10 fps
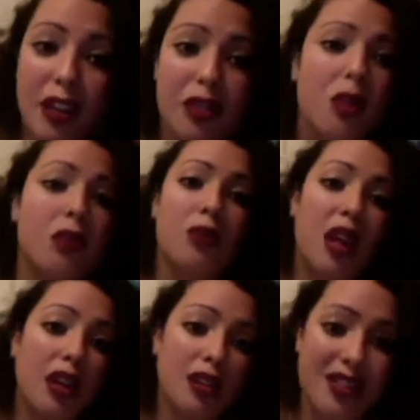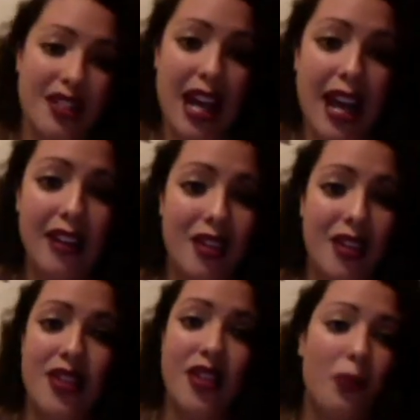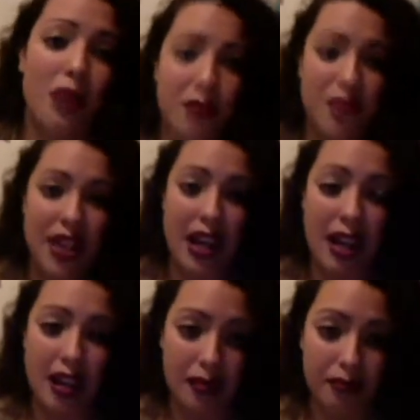don't dwell in sadness. That's not what I'm saying.